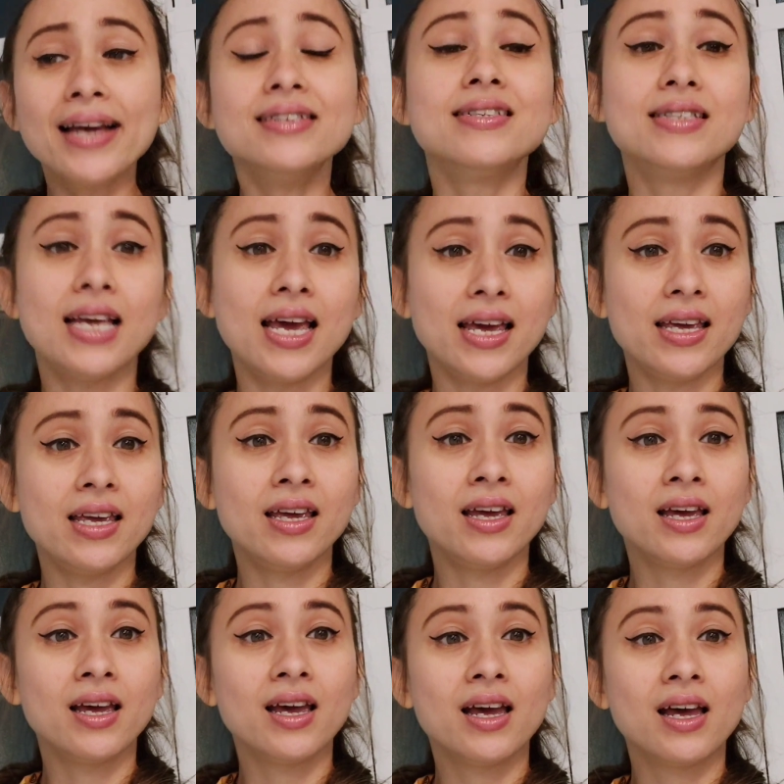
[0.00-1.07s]
say
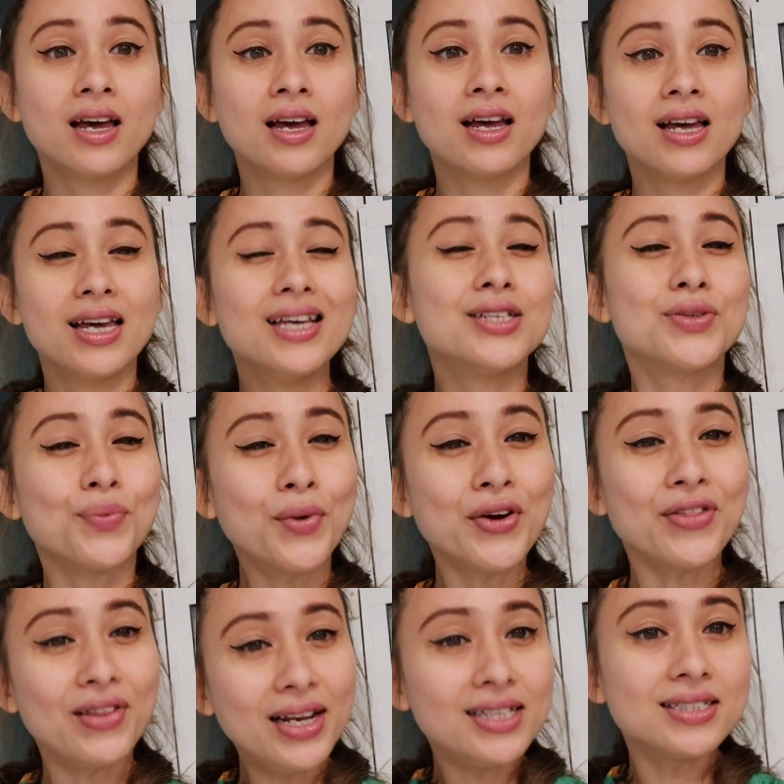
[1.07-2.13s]
is
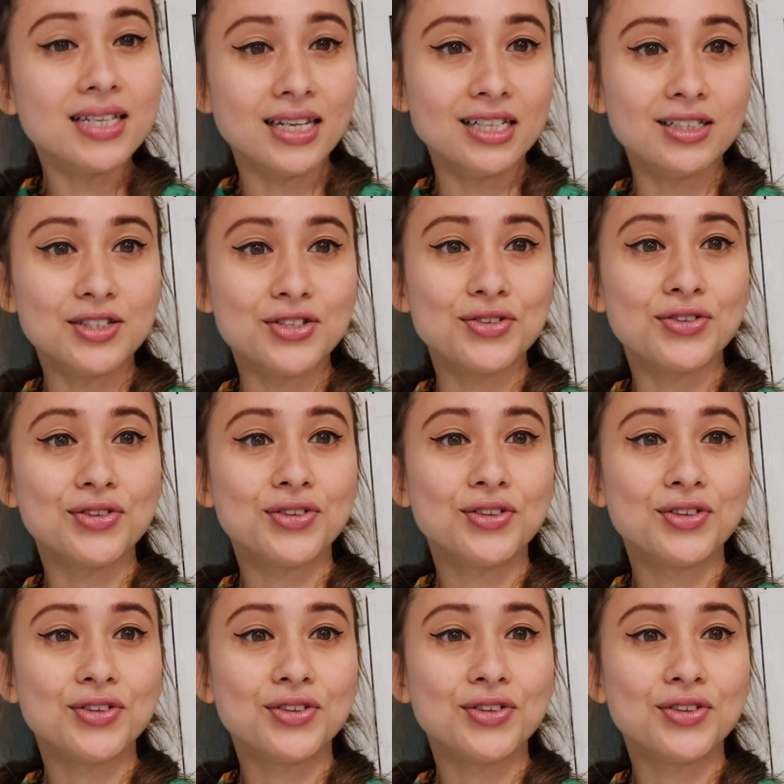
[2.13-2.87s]
worth listening to.